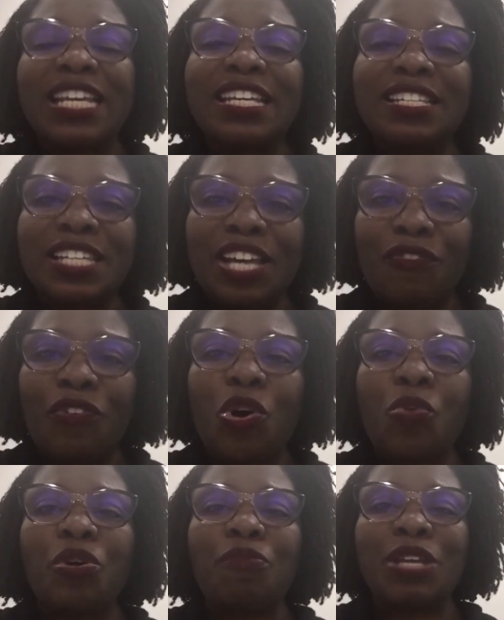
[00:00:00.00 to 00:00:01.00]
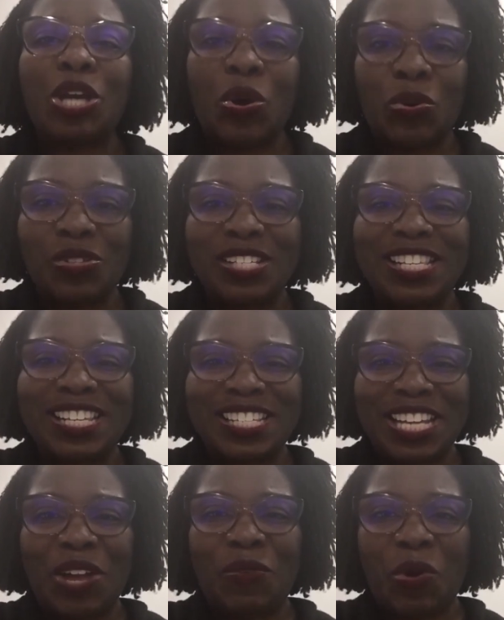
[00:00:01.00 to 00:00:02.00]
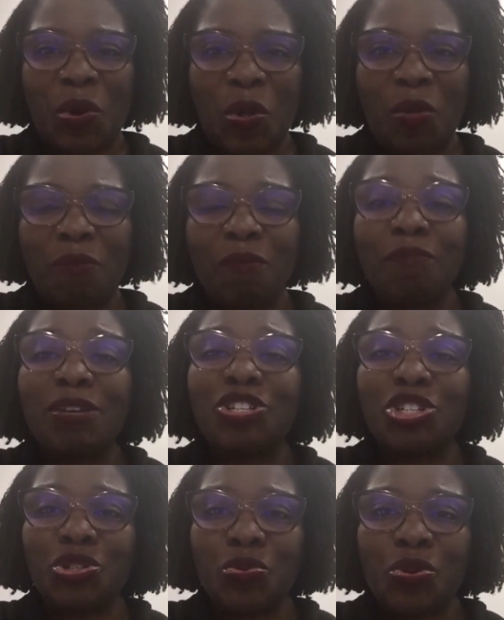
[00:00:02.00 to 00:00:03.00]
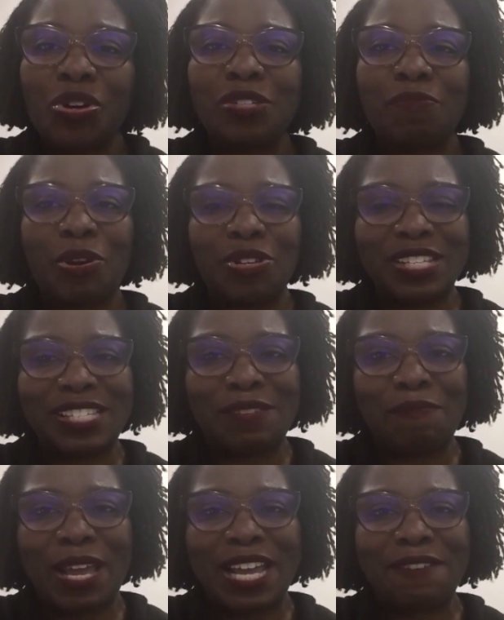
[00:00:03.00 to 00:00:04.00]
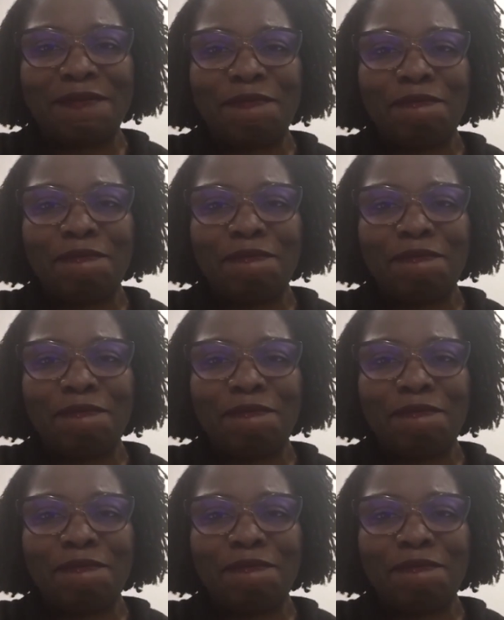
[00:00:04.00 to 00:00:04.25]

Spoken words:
ETFO will be hosting the town hall. Be sure to participate.